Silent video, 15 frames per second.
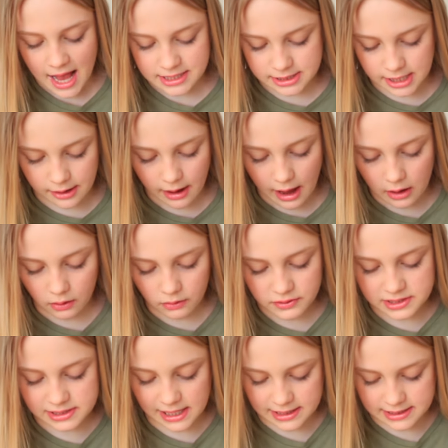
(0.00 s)
So I got
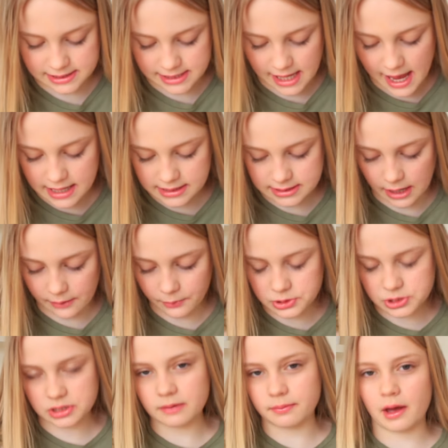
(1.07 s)
this like set. I
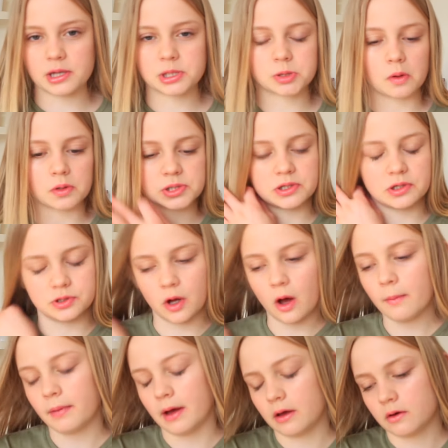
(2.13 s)
was going to buy shorts and a
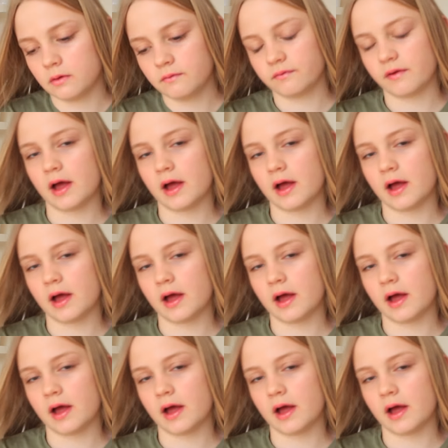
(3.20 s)
top, but I couldn't